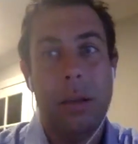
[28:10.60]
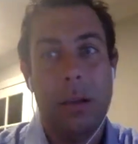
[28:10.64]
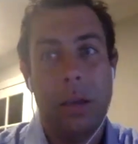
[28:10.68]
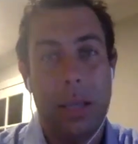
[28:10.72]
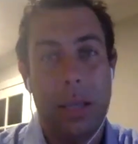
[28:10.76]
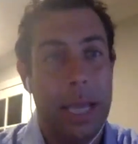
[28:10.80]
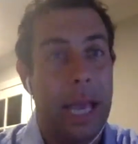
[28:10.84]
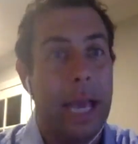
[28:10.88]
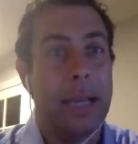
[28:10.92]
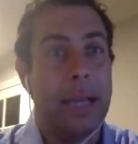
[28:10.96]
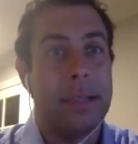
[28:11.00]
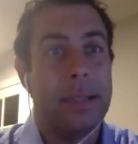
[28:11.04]

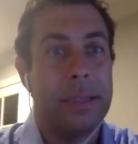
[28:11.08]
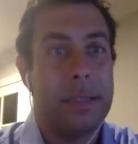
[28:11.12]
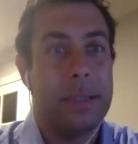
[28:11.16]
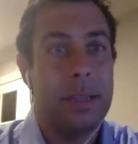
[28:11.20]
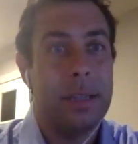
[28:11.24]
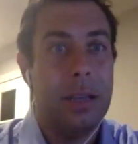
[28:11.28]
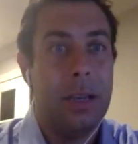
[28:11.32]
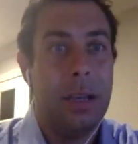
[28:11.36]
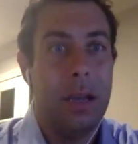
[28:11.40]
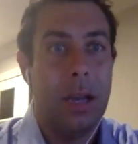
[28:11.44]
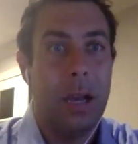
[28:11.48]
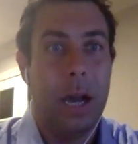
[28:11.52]
Yes.
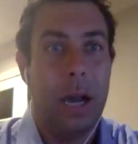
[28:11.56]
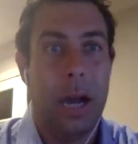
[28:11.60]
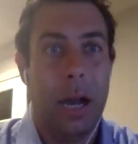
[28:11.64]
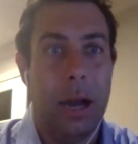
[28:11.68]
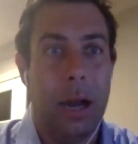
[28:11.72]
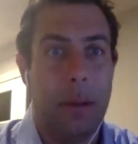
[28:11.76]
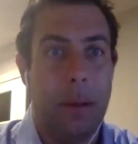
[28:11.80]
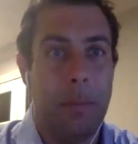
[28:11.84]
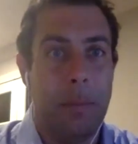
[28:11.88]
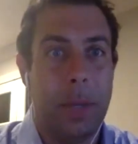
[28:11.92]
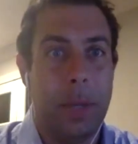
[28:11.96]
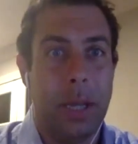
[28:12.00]

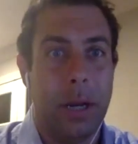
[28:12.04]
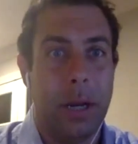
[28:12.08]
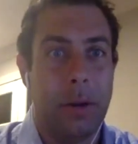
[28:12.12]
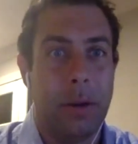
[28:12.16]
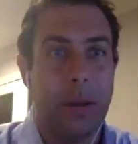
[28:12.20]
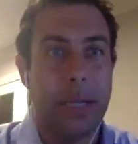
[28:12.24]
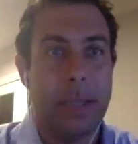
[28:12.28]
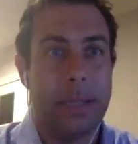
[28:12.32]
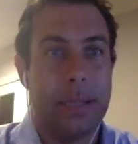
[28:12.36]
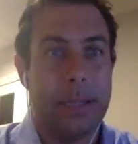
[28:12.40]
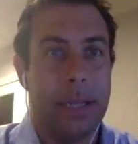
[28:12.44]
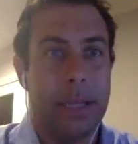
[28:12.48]

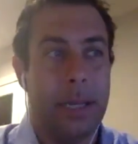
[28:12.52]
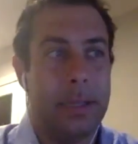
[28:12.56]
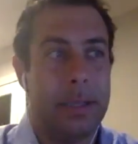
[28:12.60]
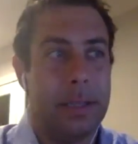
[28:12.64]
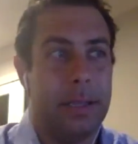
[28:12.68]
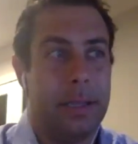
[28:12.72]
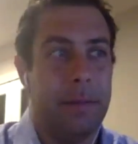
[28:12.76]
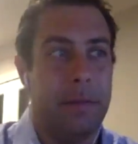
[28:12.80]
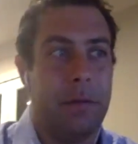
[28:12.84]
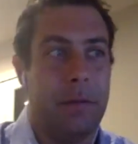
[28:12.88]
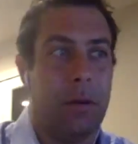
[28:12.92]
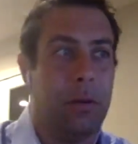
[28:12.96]
It's
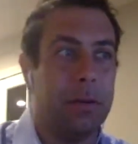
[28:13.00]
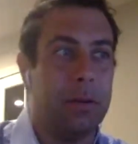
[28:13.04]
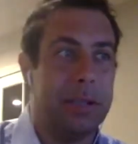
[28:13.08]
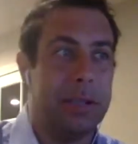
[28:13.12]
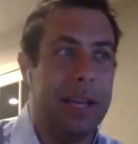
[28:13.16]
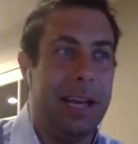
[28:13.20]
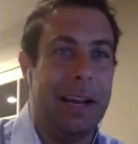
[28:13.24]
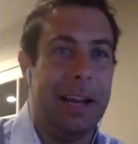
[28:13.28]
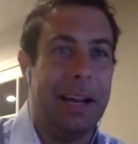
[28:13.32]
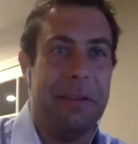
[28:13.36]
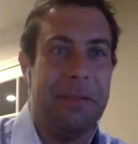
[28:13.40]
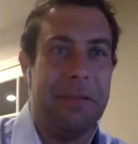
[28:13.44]
difficult to
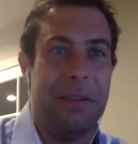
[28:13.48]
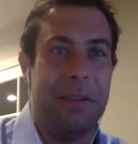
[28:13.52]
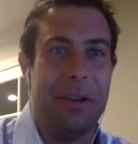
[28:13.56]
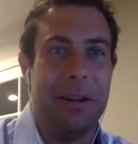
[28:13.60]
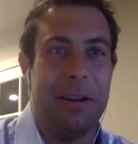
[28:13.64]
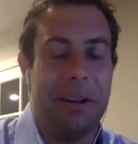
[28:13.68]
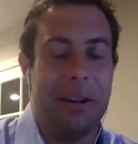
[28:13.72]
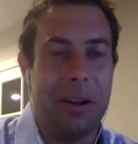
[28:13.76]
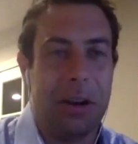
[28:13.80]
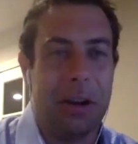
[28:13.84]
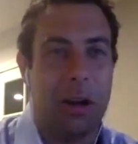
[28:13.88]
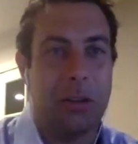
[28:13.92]
have
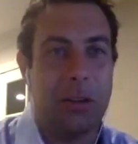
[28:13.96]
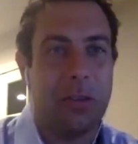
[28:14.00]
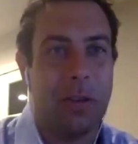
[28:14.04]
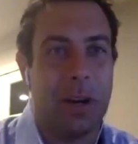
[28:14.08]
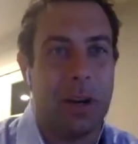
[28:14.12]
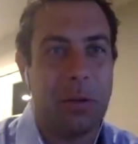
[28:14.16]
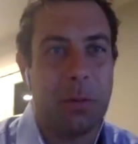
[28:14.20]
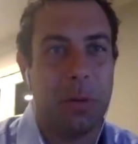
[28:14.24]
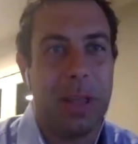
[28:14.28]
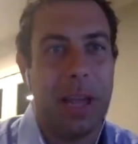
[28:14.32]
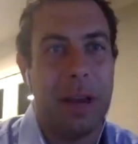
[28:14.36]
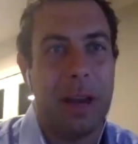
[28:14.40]
a
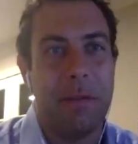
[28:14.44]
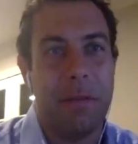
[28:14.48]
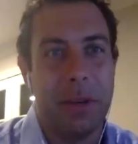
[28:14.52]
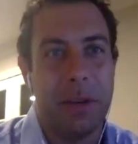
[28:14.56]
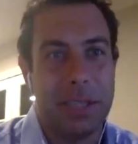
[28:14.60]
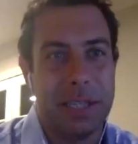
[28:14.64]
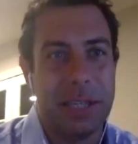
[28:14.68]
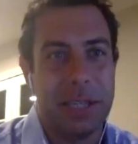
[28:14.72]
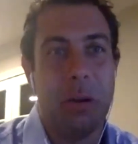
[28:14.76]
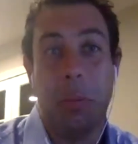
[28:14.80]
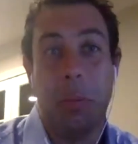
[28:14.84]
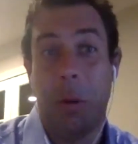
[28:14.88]
contract with every
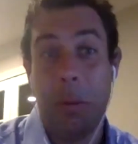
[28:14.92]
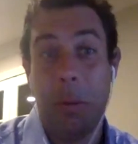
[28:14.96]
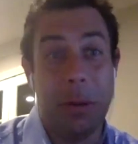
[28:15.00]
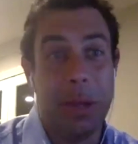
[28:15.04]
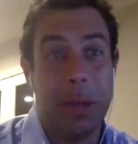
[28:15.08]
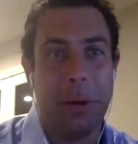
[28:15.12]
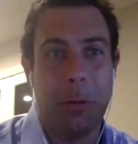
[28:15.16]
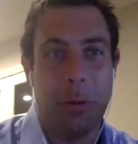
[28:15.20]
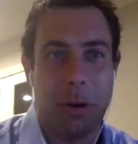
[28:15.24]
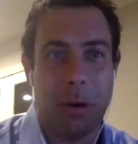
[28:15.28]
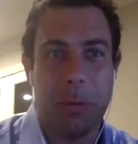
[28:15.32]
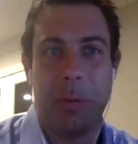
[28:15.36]
single mobile
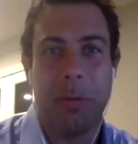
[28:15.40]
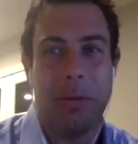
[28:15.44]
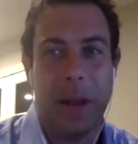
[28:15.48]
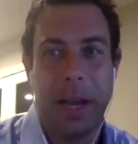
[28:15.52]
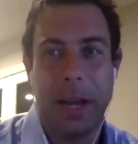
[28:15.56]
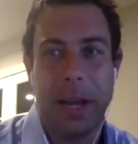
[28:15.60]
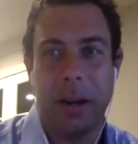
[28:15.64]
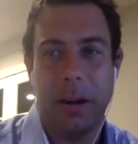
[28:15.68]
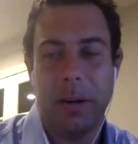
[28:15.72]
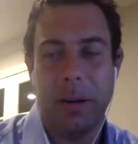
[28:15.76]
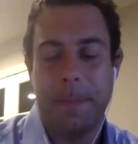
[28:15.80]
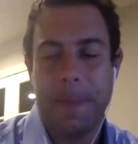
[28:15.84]
network
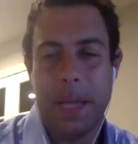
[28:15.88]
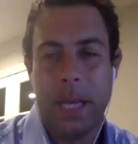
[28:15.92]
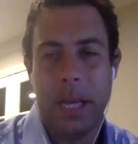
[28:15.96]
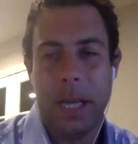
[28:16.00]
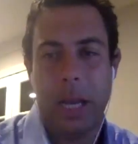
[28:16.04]
provider.